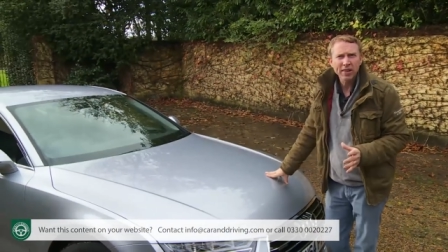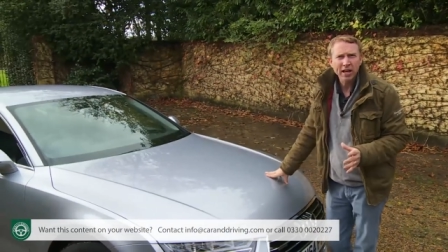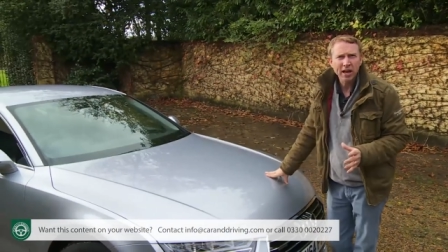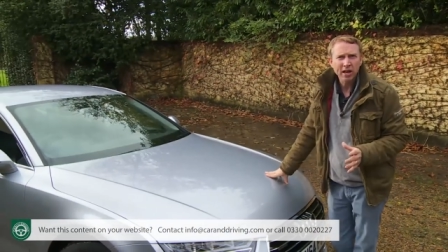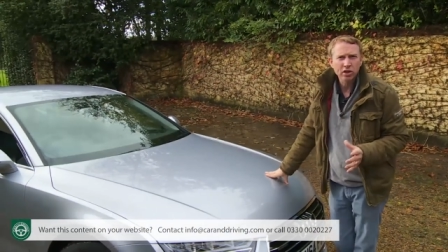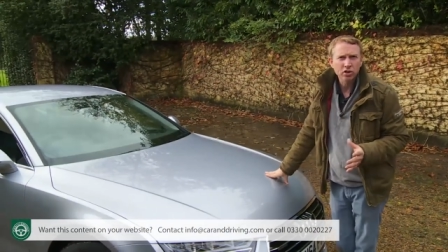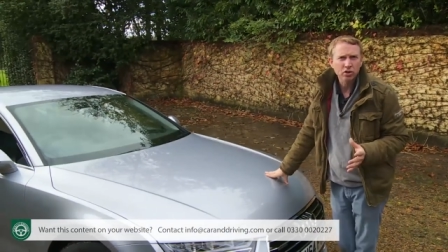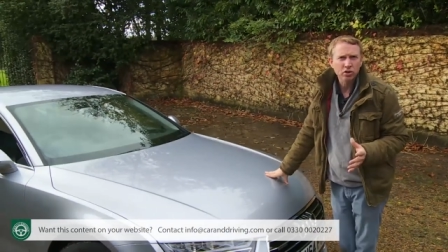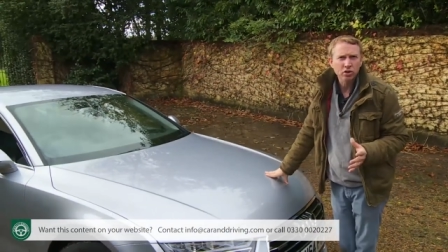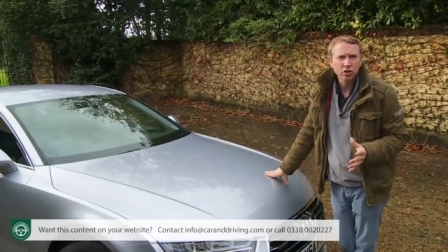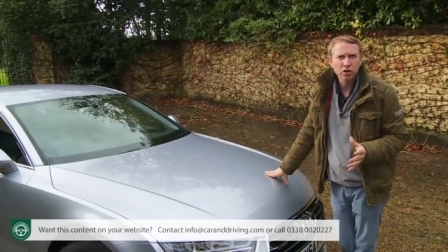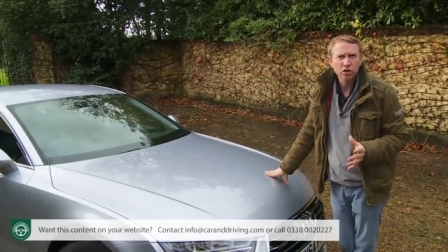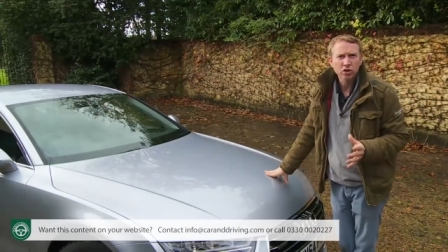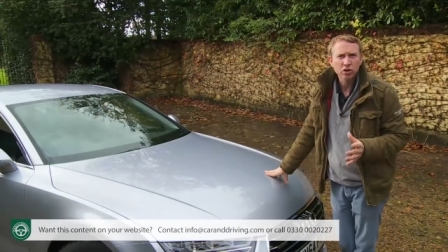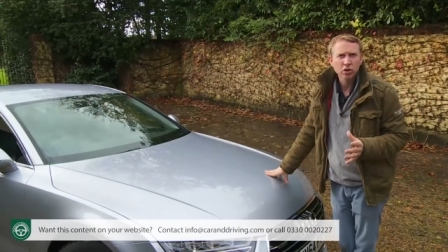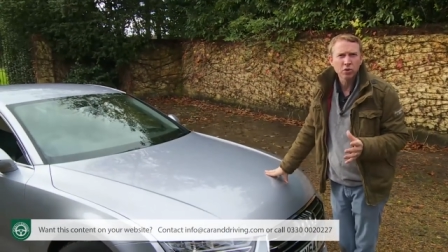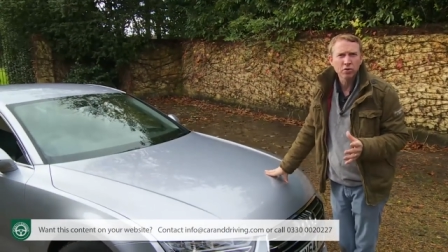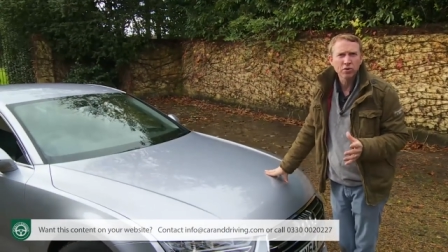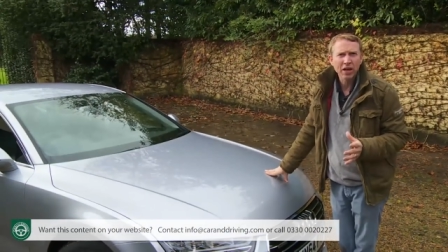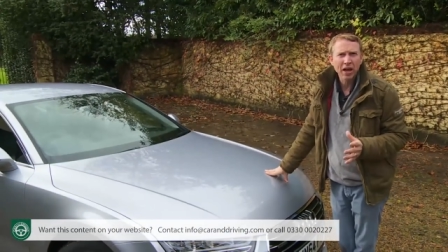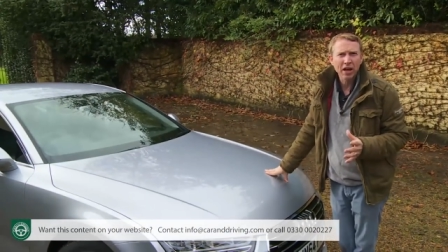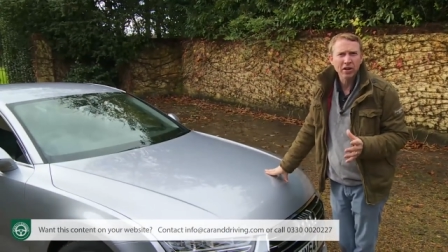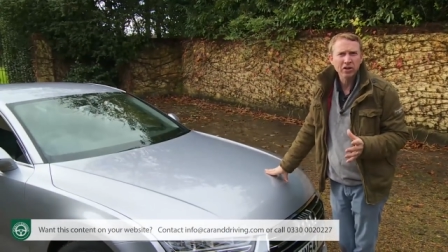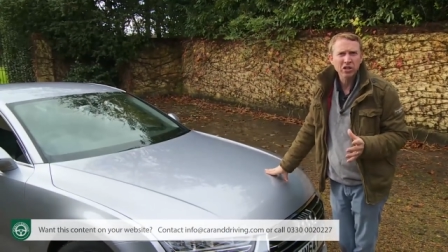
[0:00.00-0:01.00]
the extra
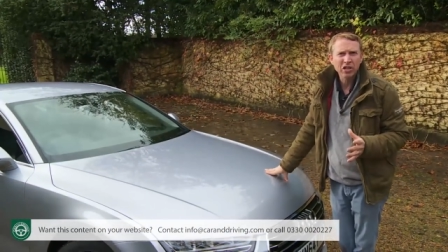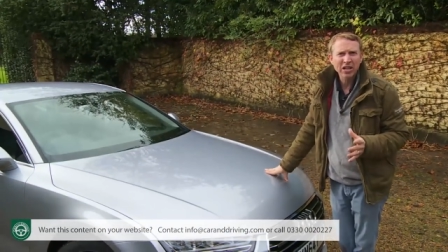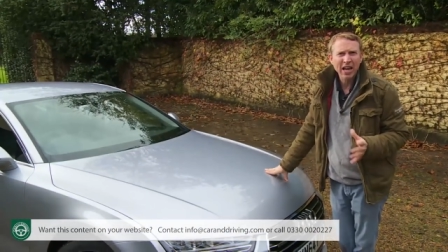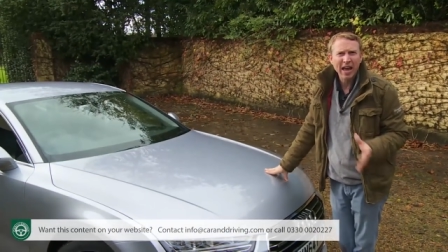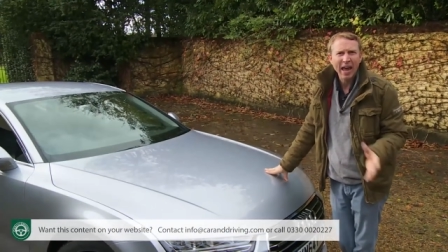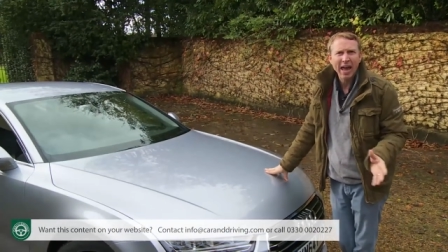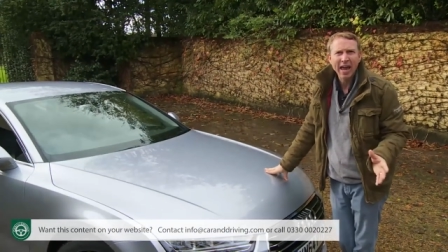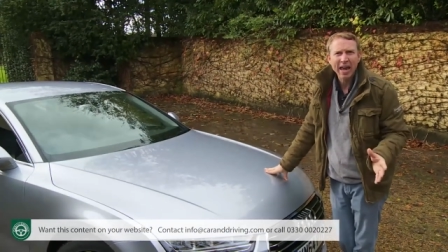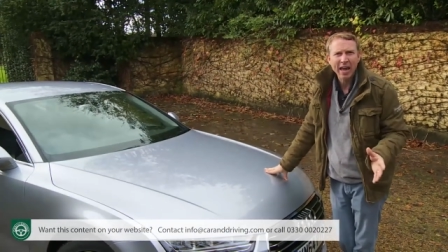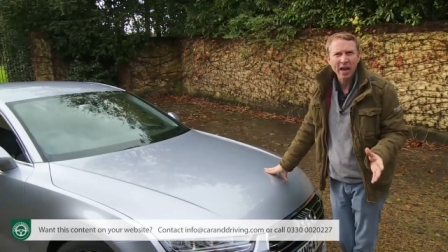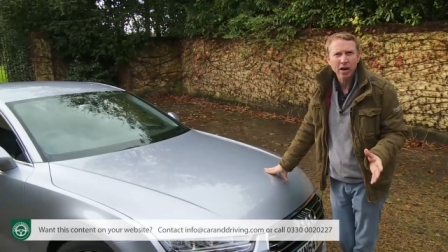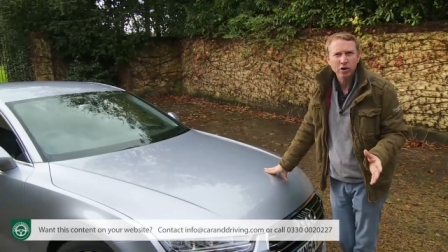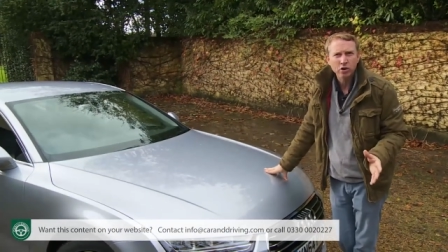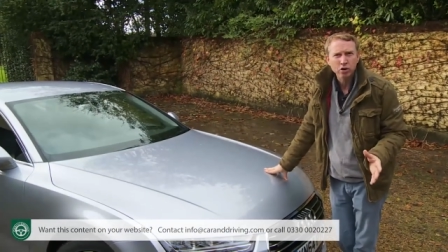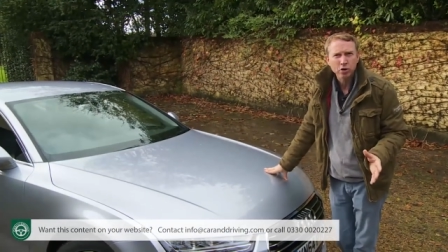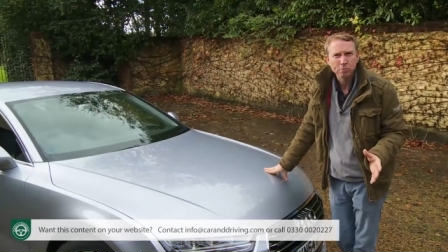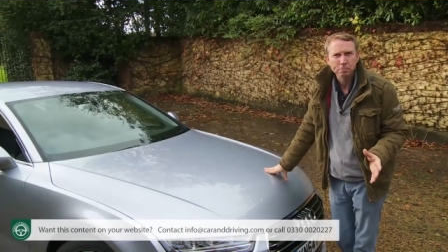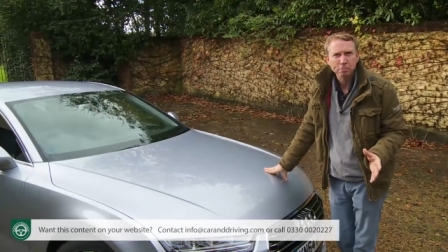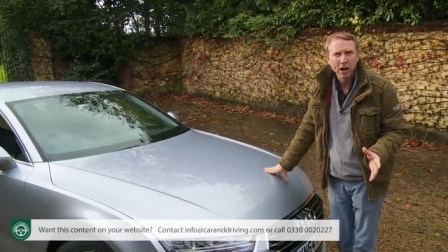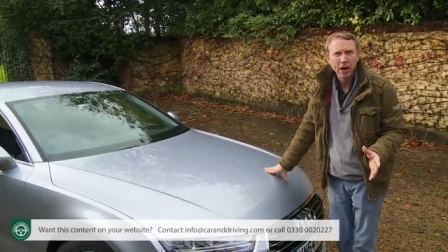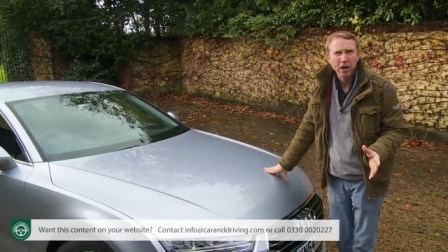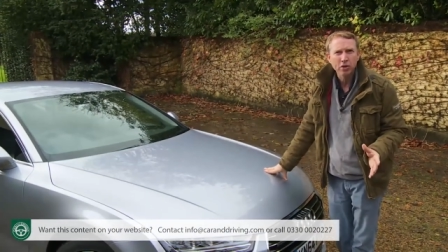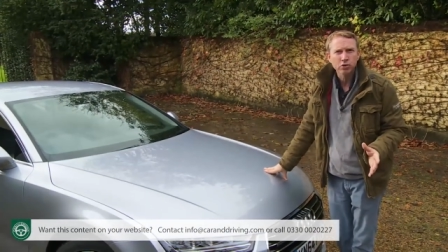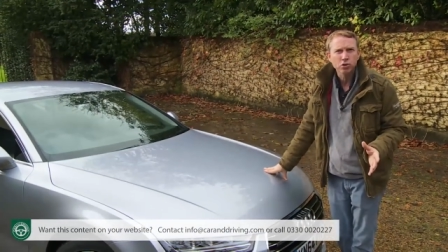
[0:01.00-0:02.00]

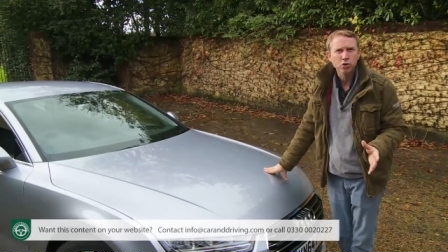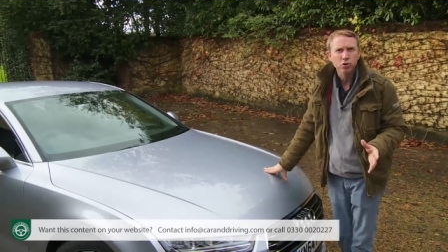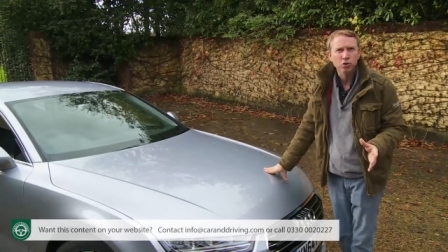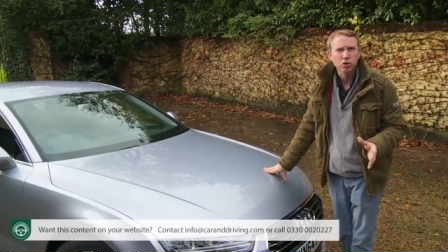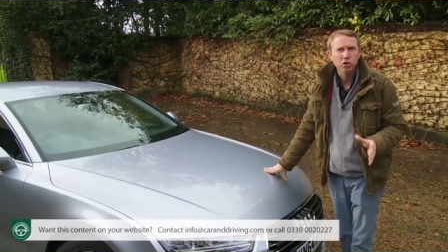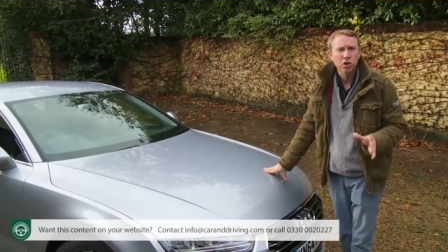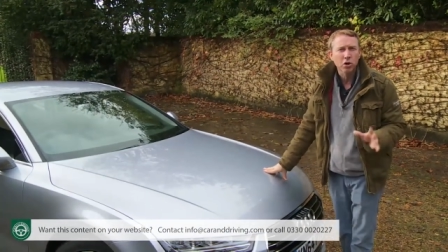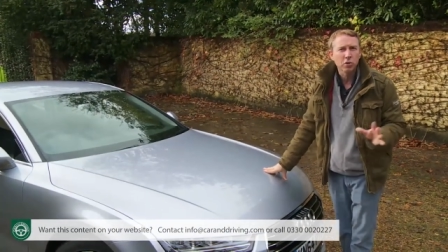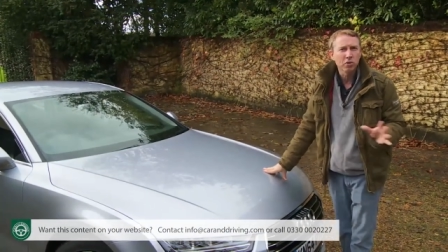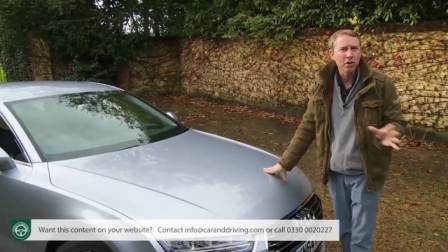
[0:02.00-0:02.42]
£2,800 or so